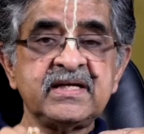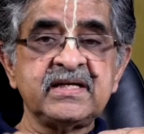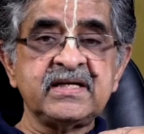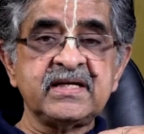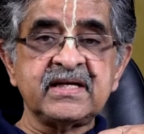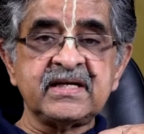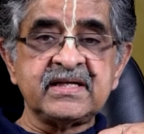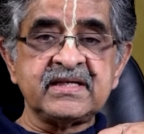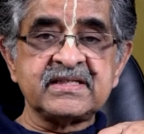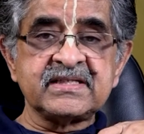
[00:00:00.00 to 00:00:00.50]

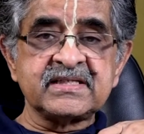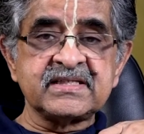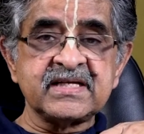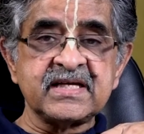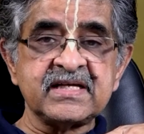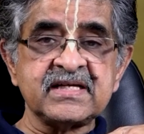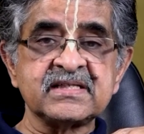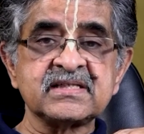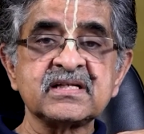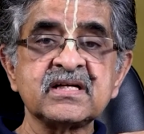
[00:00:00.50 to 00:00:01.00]
Here it
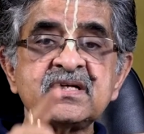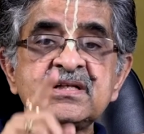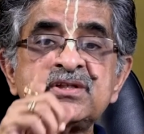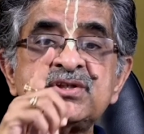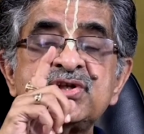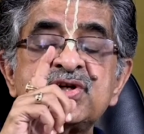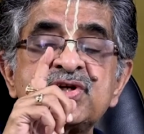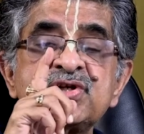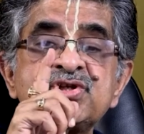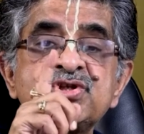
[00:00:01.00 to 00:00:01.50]
says
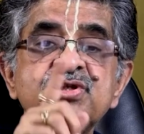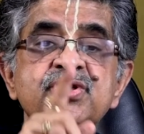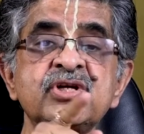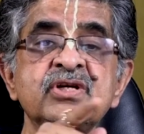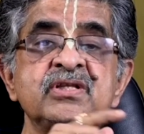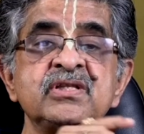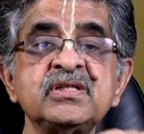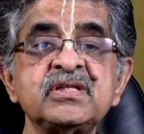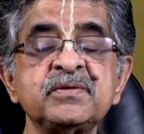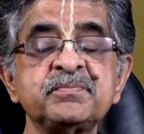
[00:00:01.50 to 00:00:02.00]

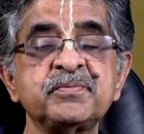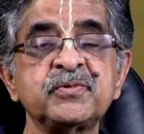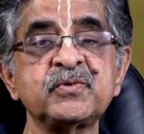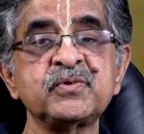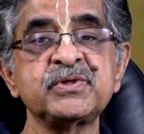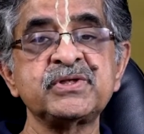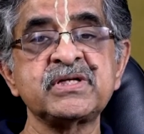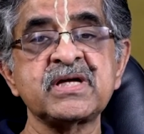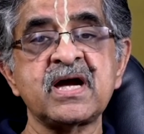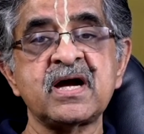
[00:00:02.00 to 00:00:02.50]
Nashyanti
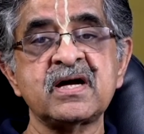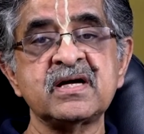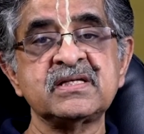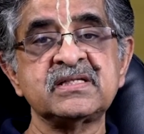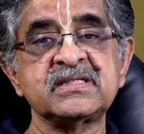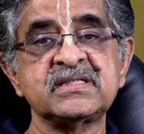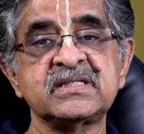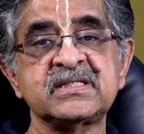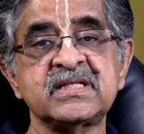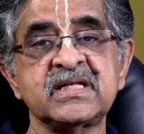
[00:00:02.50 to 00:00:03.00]

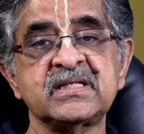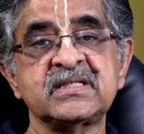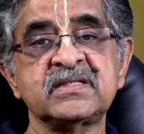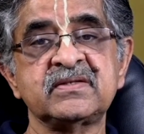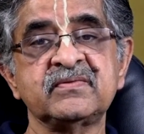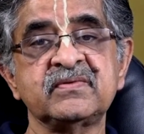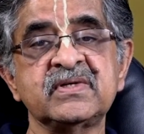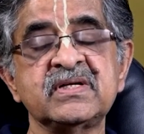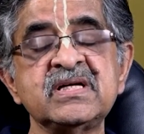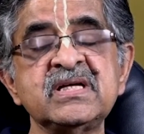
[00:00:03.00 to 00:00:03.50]
Purushas
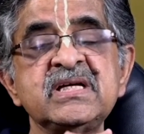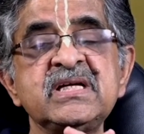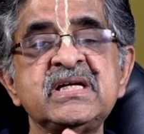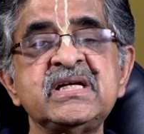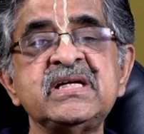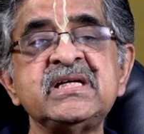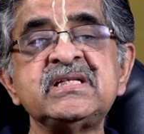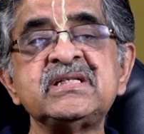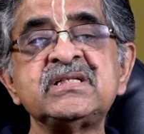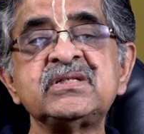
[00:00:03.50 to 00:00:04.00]
Tattva.
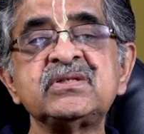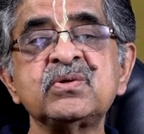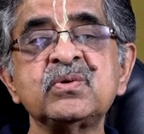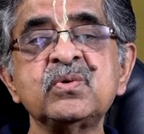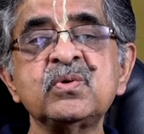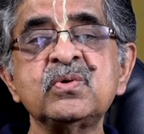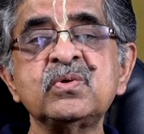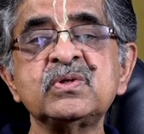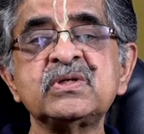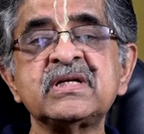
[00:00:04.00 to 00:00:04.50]
It
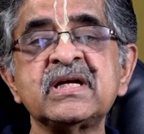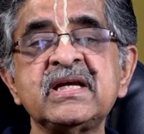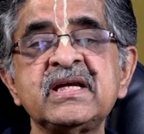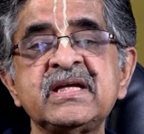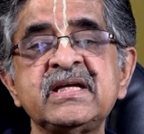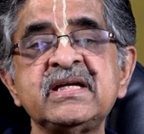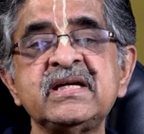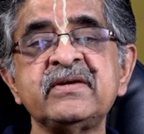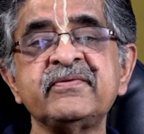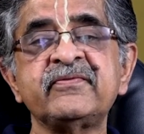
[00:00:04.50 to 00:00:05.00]

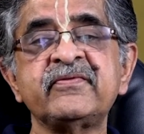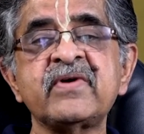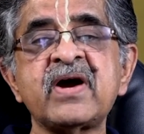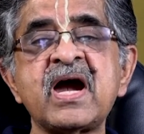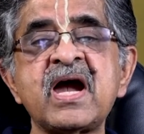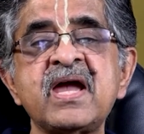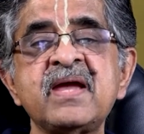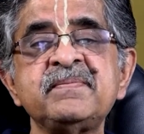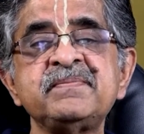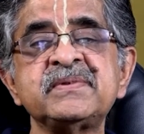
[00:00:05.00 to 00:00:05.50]
totally
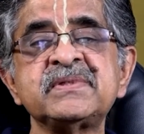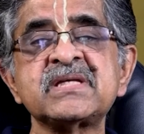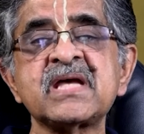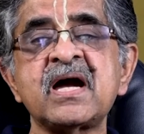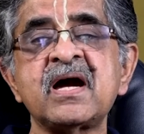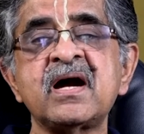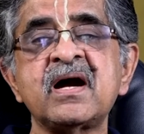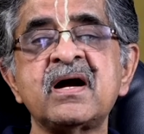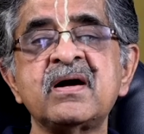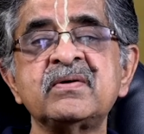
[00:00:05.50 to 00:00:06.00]
wipes
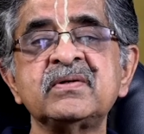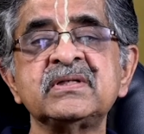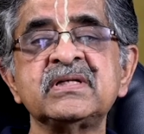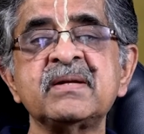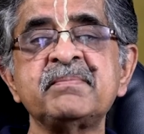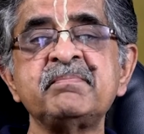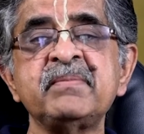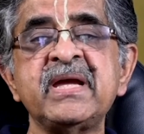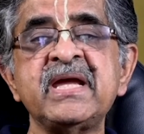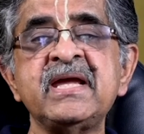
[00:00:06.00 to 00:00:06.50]
out
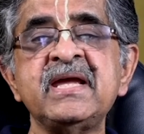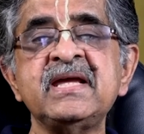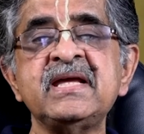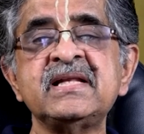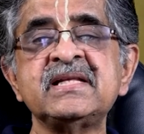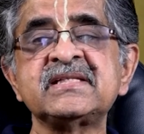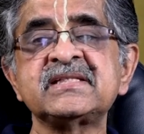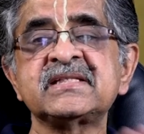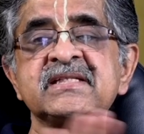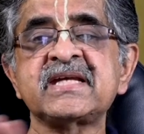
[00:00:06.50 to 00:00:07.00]
the
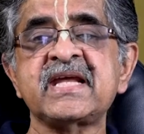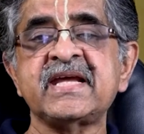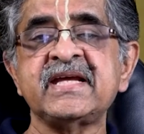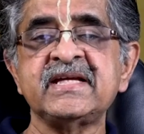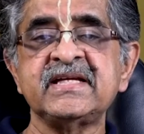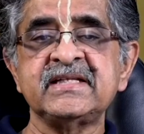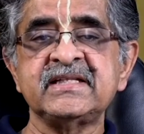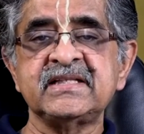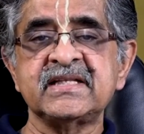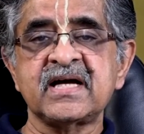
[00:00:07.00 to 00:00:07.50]
male
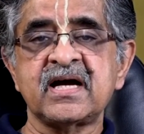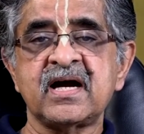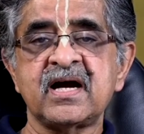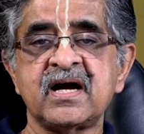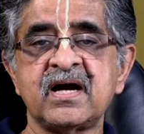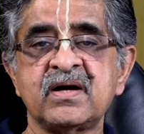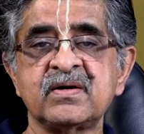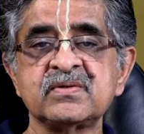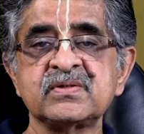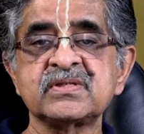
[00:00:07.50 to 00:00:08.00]
staying in the
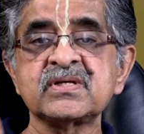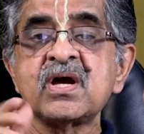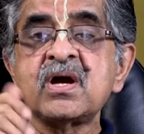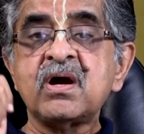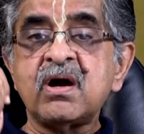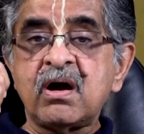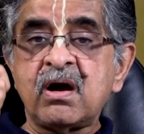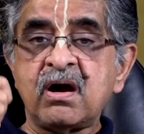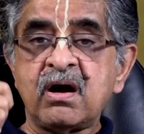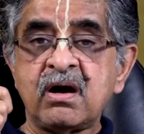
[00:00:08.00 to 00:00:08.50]
house,
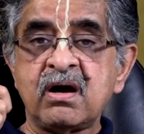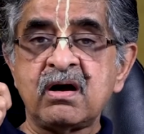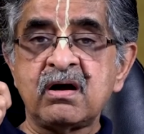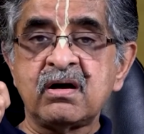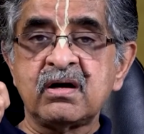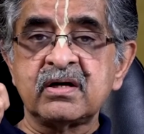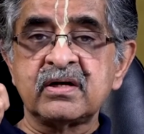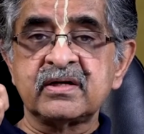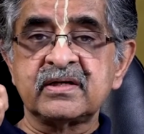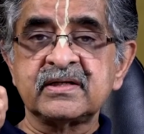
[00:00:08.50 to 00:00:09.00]

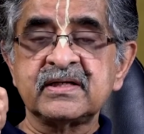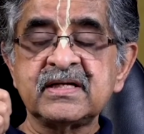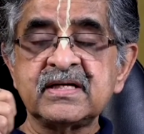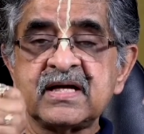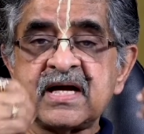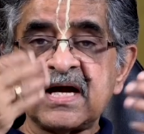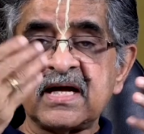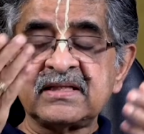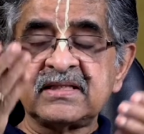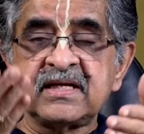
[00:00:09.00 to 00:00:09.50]
or
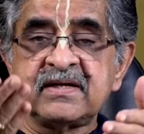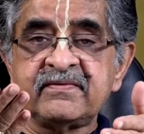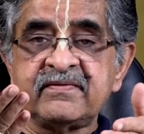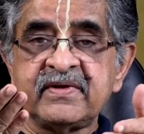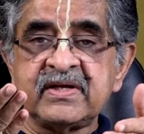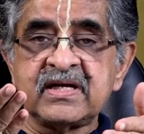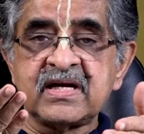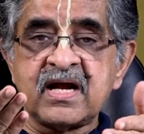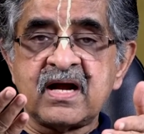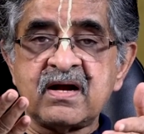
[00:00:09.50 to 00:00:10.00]
other
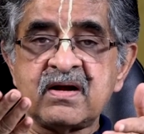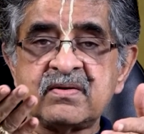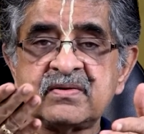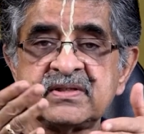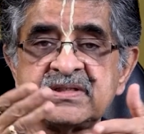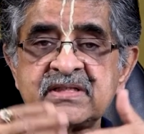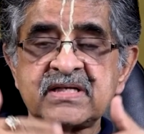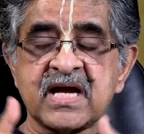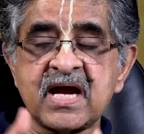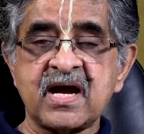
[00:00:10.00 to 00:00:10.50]
way
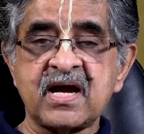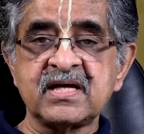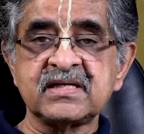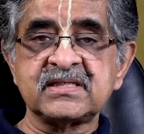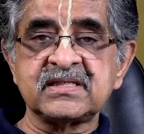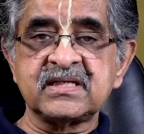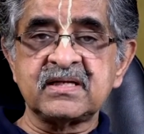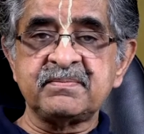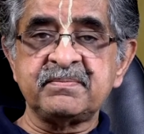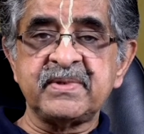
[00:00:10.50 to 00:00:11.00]
round,
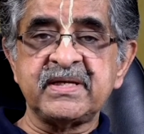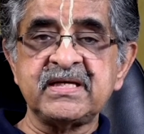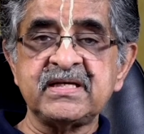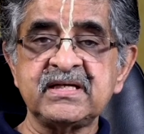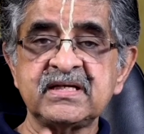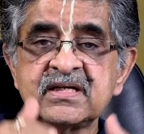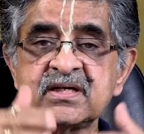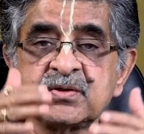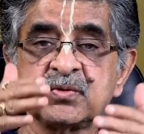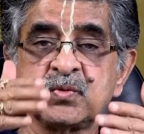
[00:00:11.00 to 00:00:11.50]
shastra
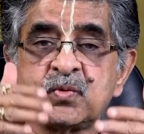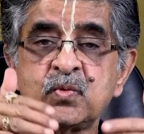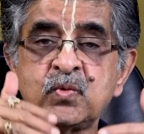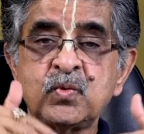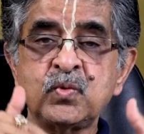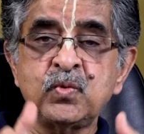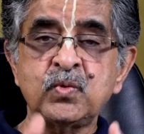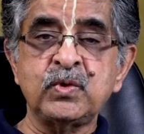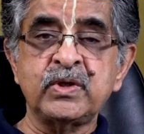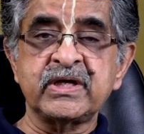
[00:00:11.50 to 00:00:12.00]
being a
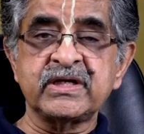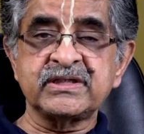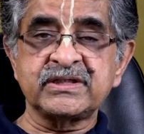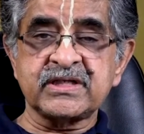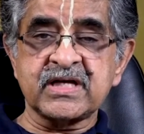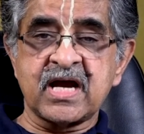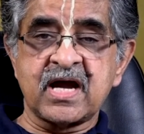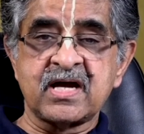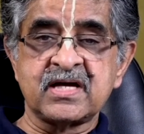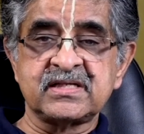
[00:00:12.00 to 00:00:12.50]
good
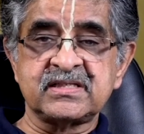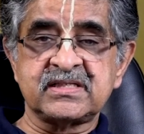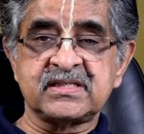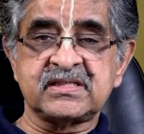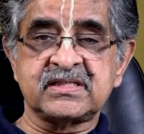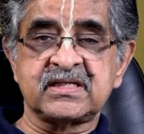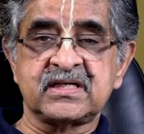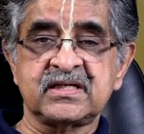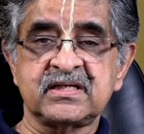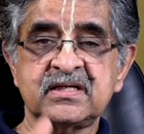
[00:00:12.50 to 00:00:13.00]

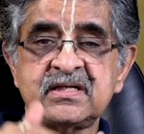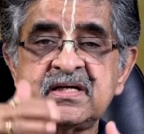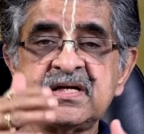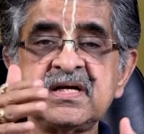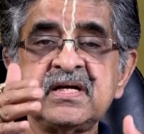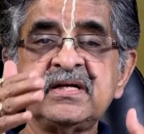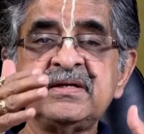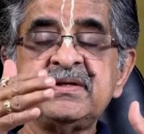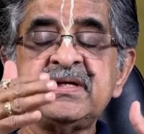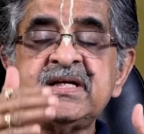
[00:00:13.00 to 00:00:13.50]
shastra,
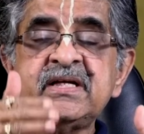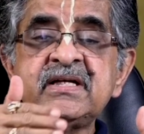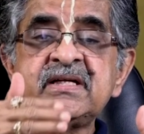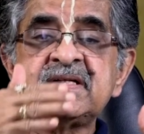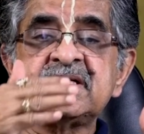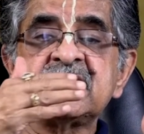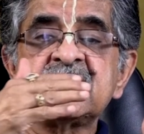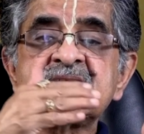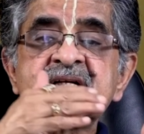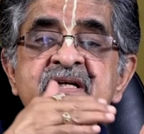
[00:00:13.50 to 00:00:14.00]

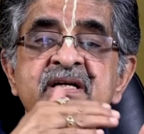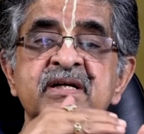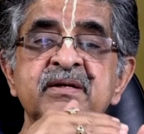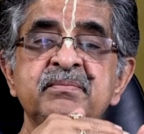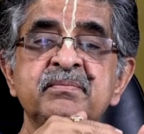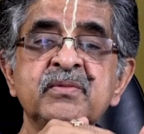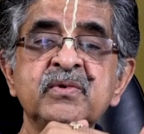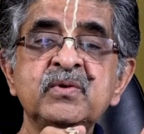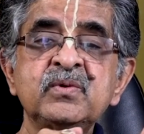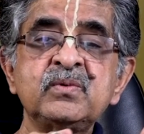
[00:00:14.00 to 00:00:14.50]
it
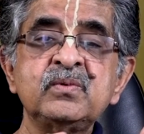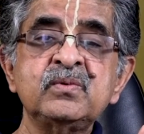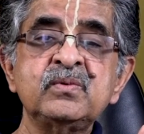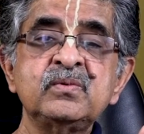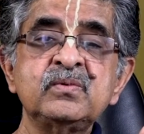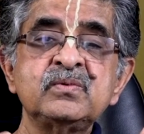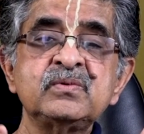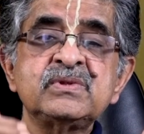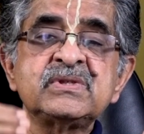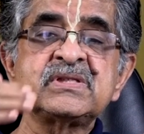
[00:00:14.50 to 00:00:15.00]

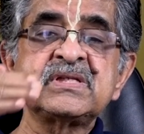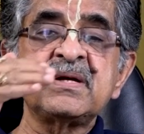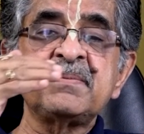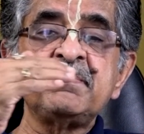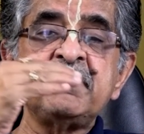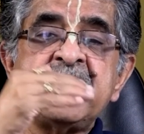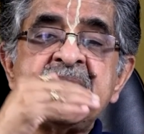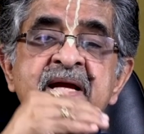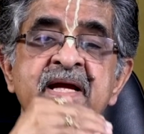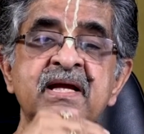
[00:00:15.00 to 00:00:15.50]
removes the
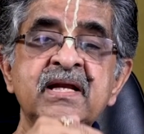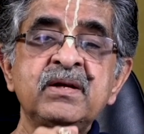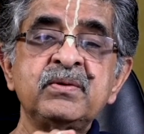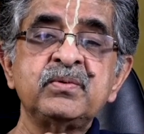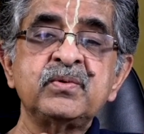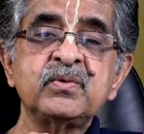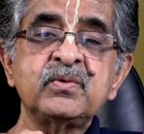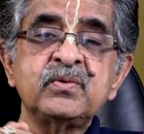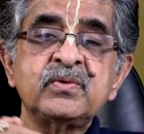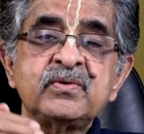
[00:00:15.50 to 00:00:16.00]

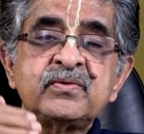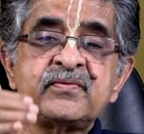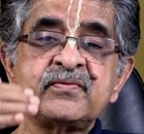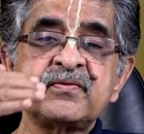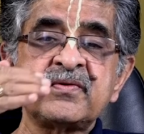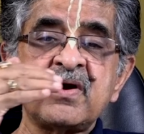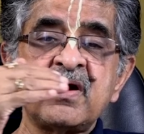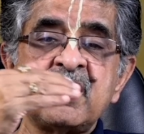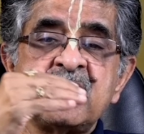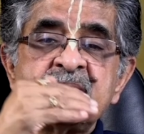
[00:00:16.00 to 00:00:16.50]
malehood
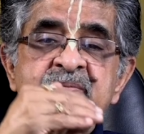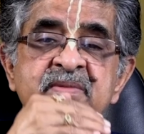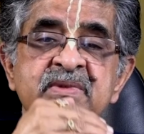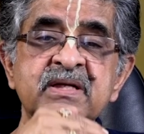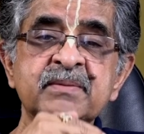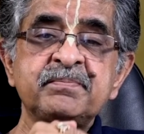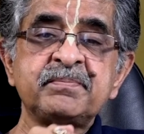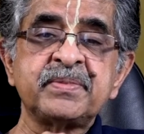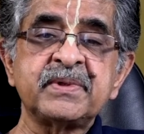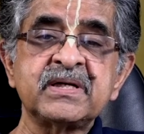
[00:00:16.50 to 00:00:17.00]
from
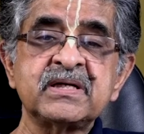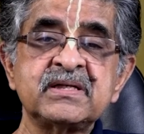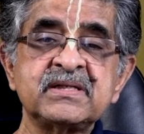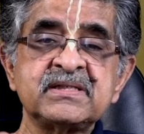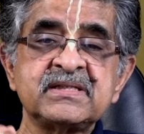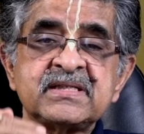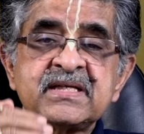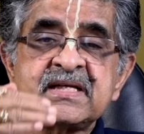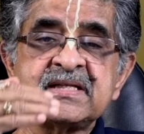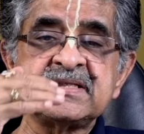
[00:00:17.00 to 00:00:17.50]
the
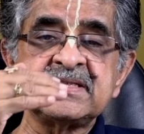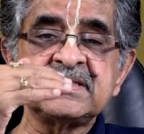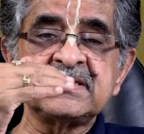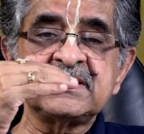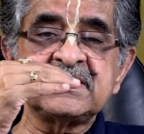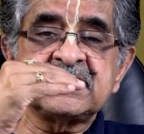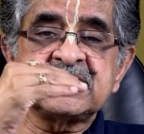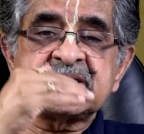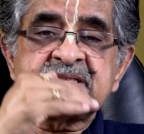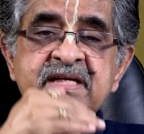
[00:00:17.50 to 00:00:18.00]

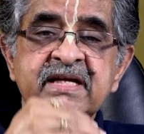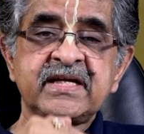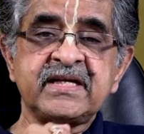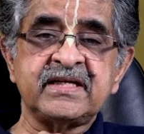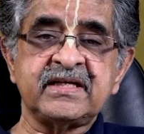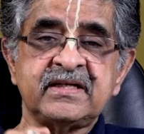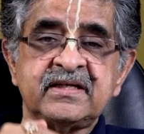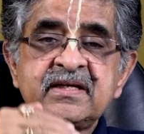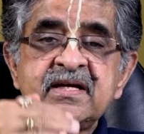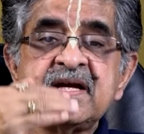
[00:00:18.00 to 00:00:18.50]
person
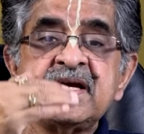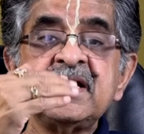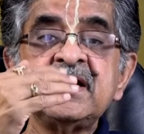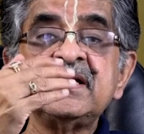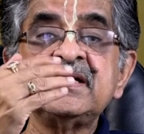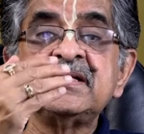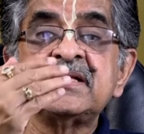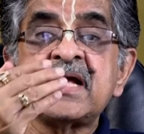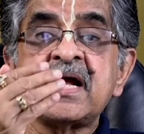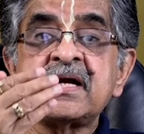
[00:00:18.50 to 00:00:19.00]
staying
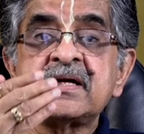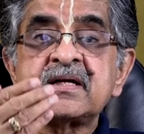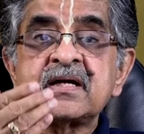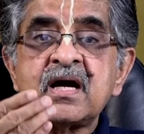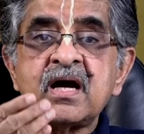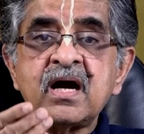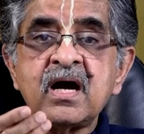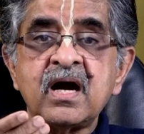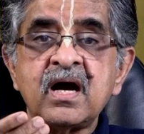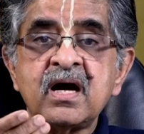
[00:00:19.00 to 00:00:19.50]
in that
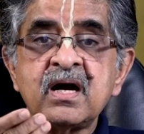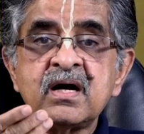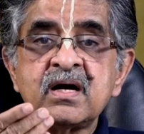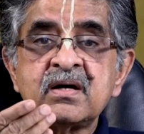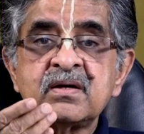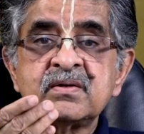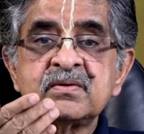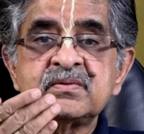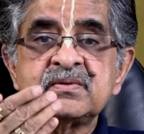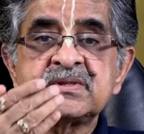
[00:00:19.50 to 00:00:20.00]

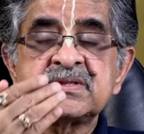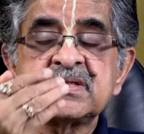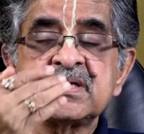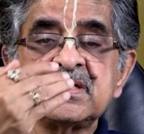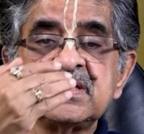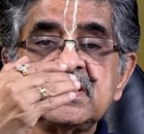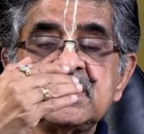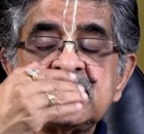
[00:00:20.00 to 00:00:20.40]
house.